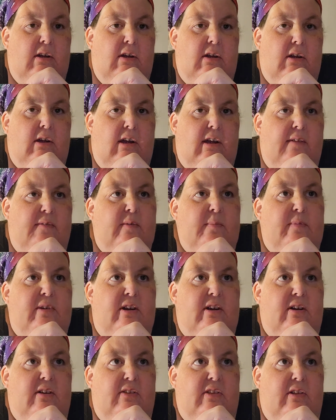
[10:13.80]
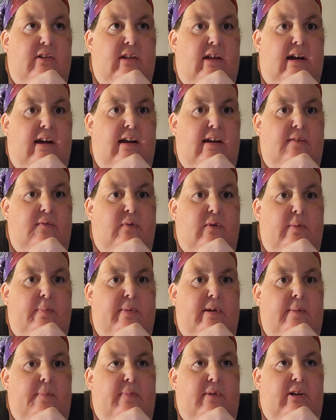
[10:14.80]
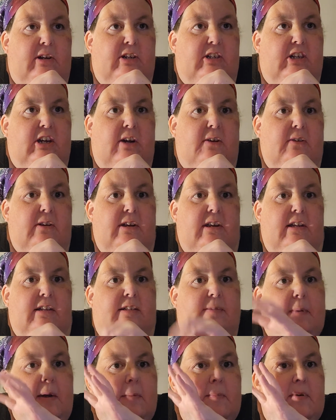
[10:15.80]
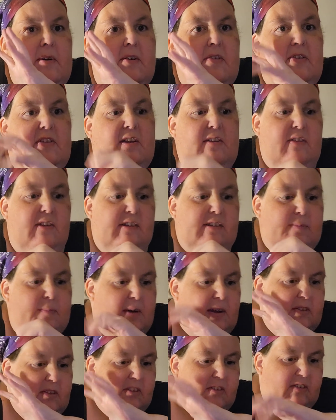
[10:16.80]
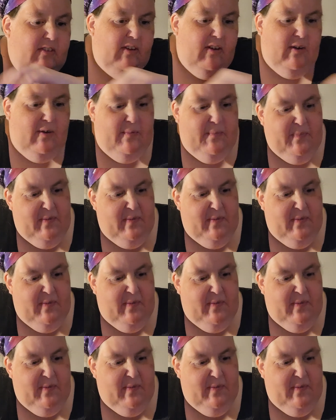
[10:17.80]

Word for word: I haven't been on the live where people are shouting, it's my birthday this month, so,